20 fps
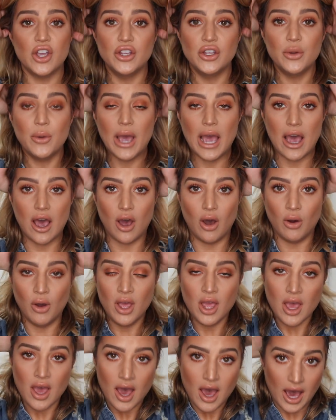you how
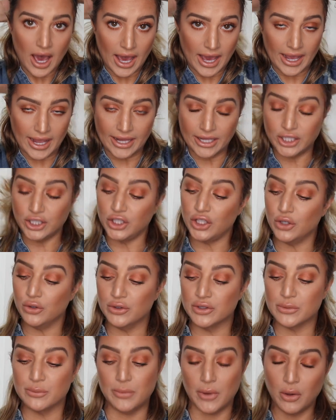I
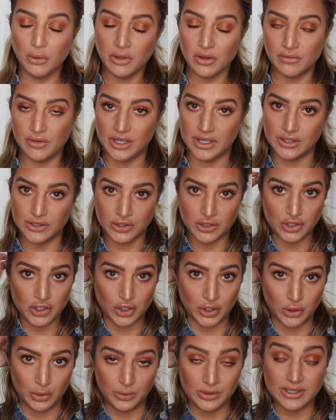use both of these
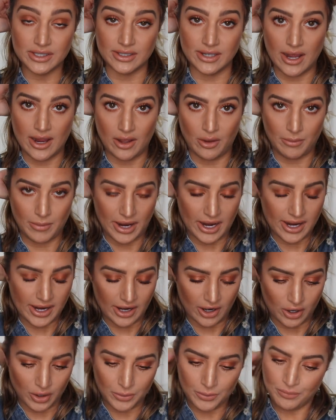to style my
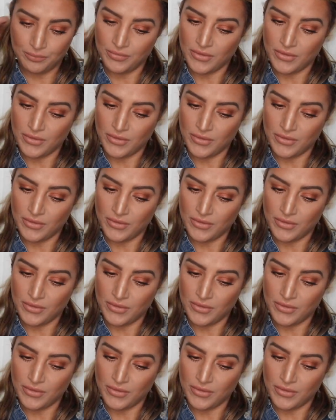hair.